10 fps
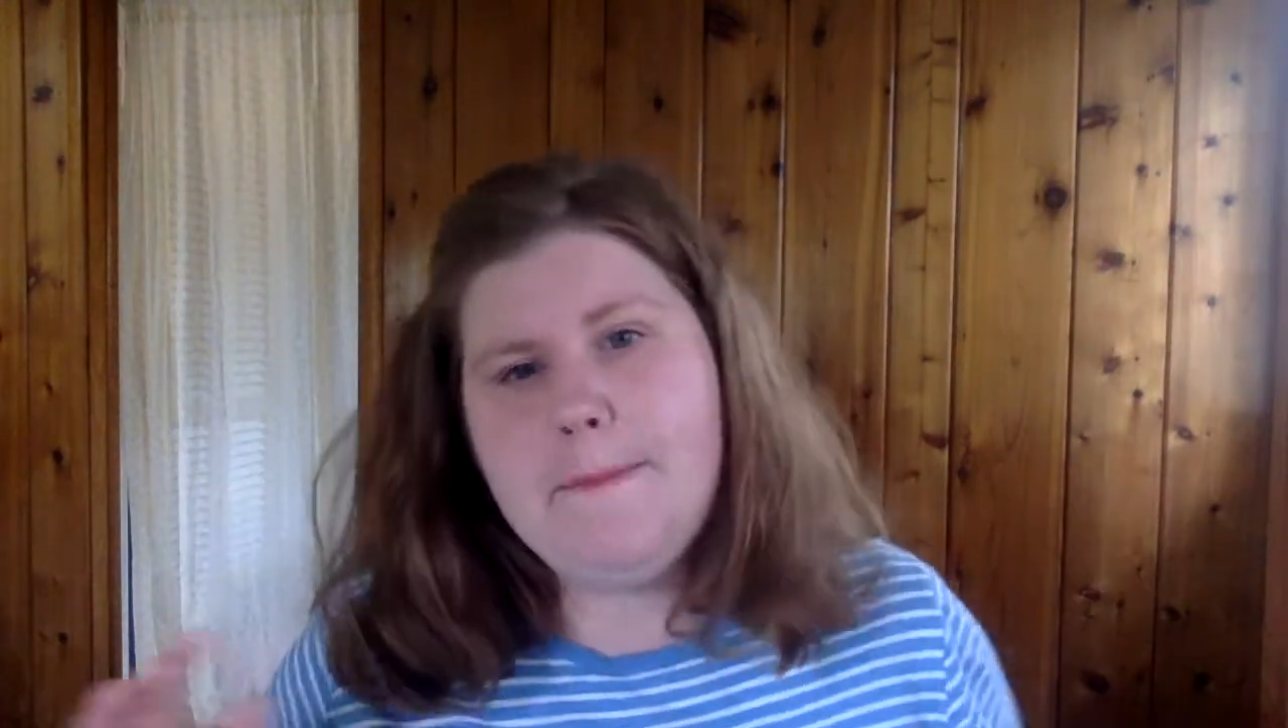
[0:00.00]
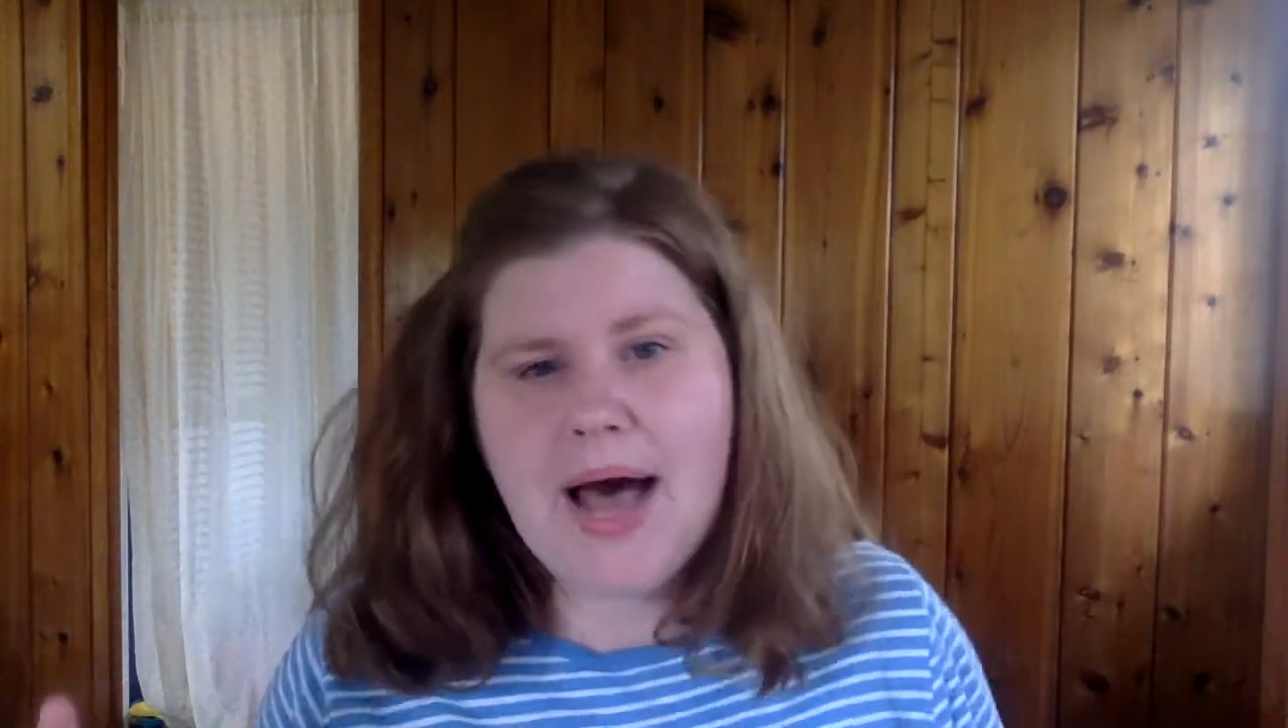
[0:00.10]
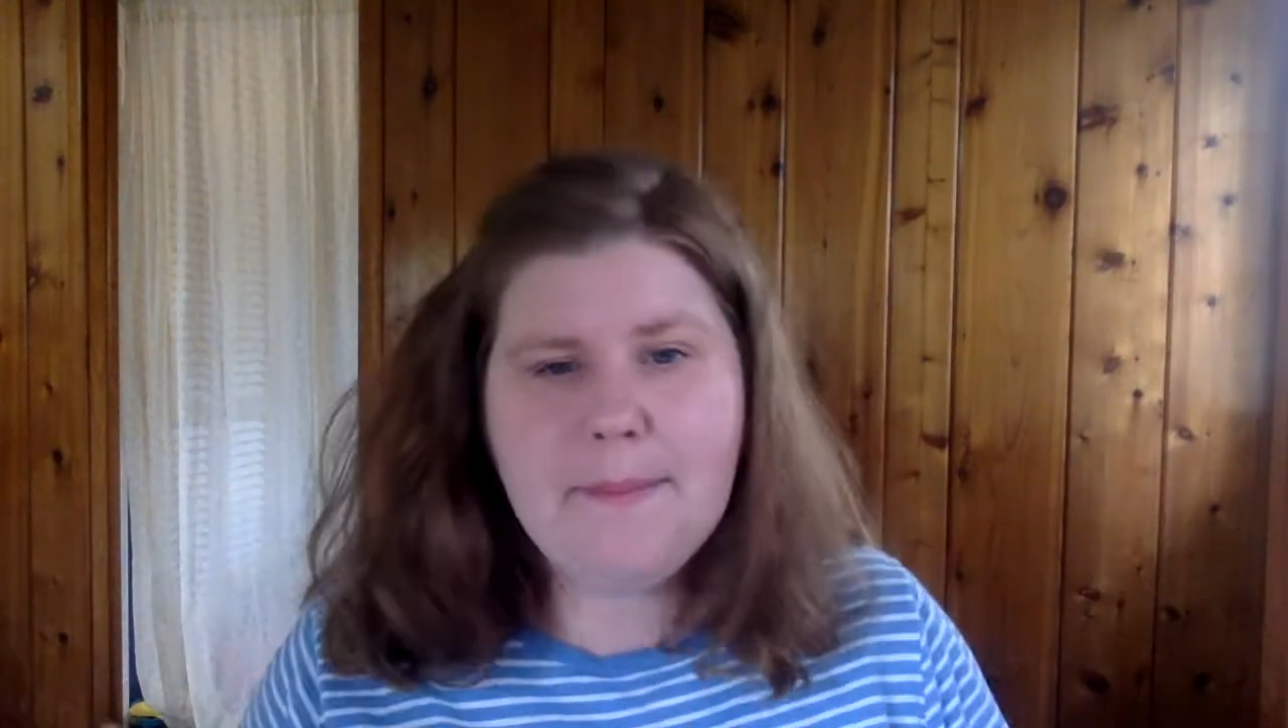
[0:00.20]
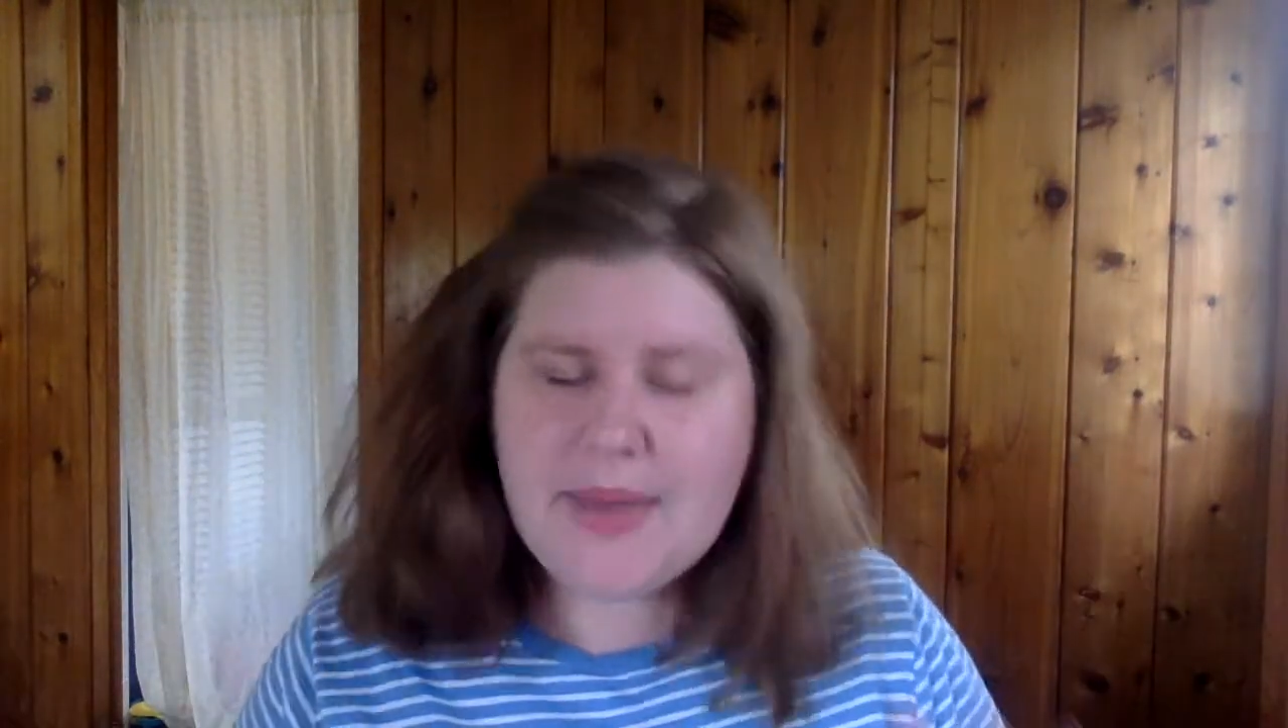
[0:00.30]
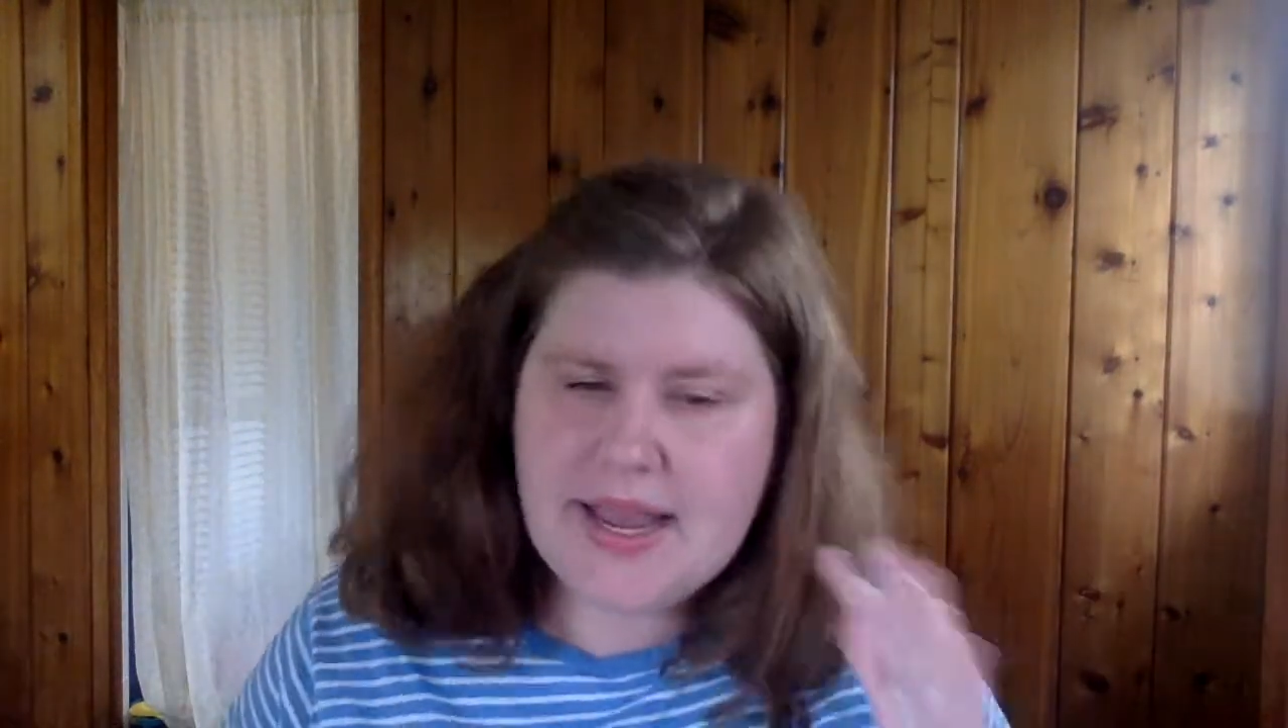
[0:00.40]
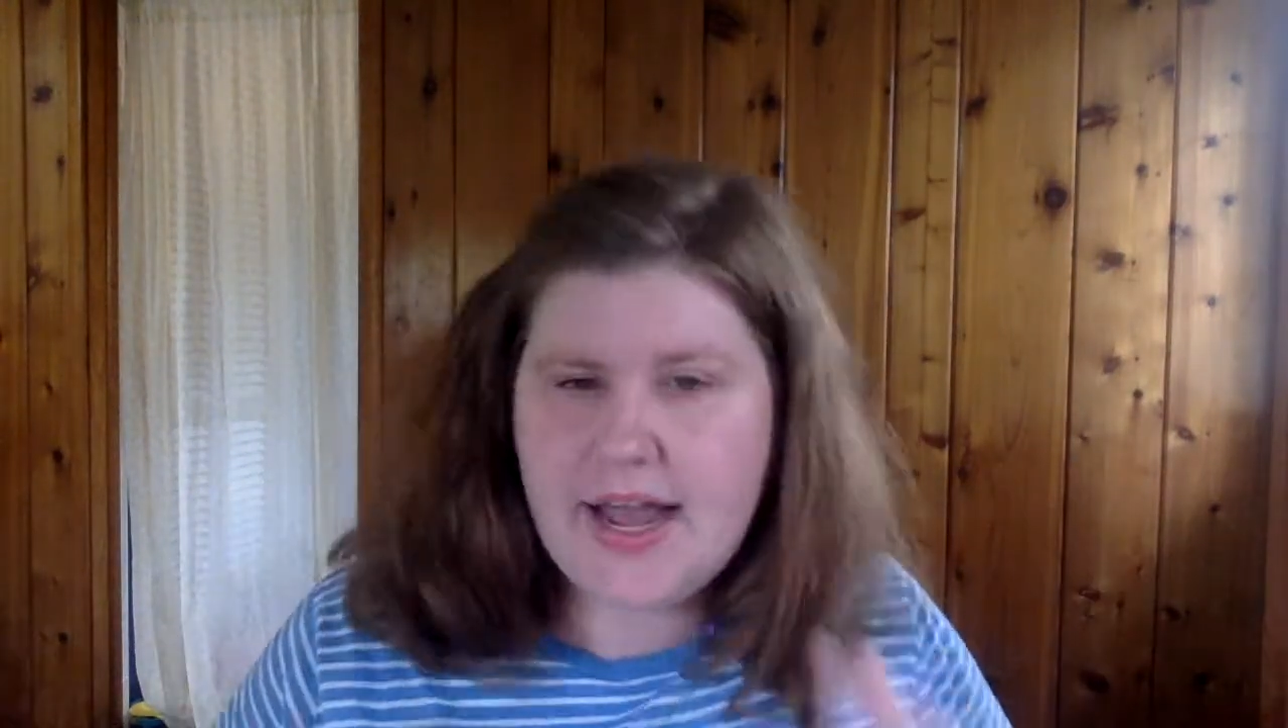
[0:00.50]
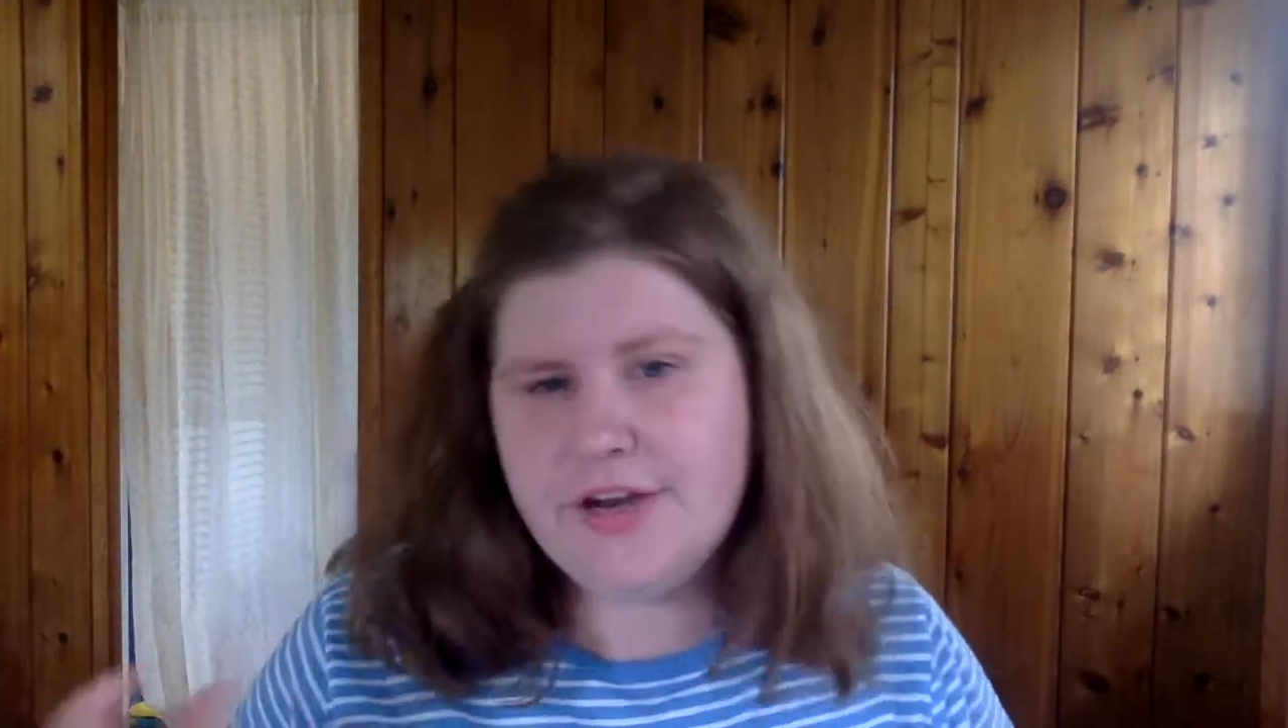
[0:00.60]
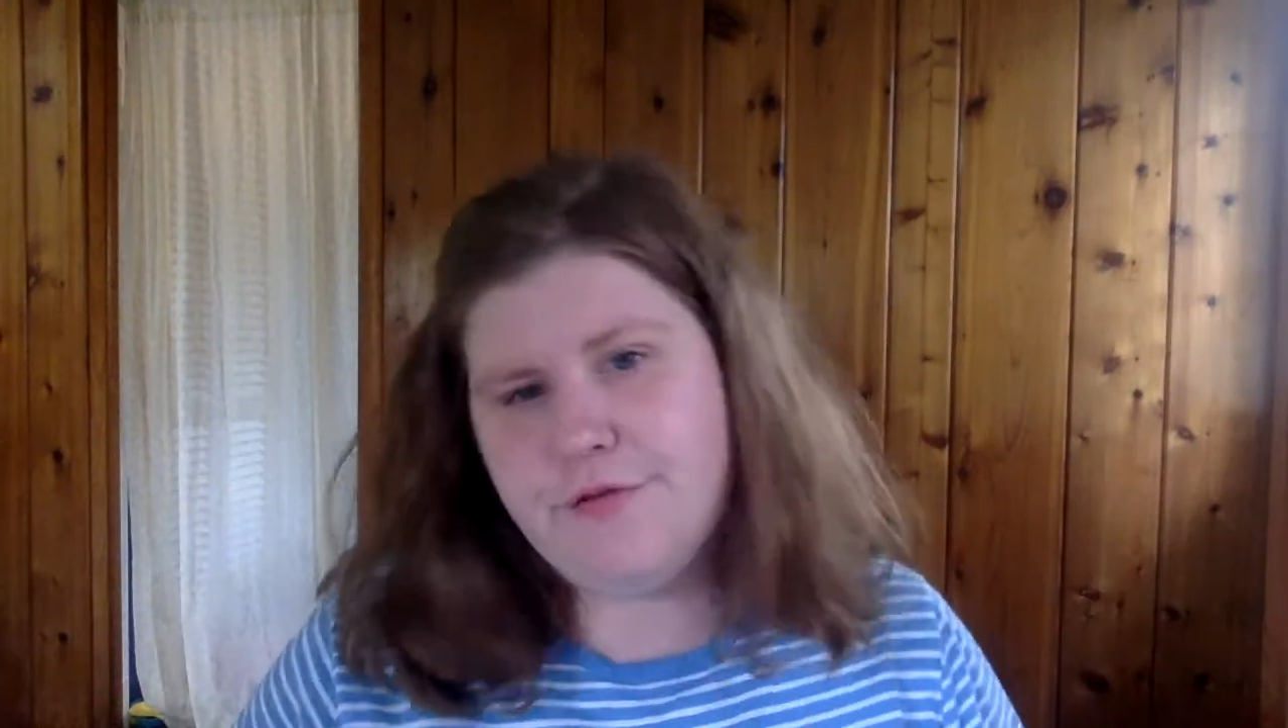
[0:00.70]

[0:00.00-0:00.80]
poppy, kind of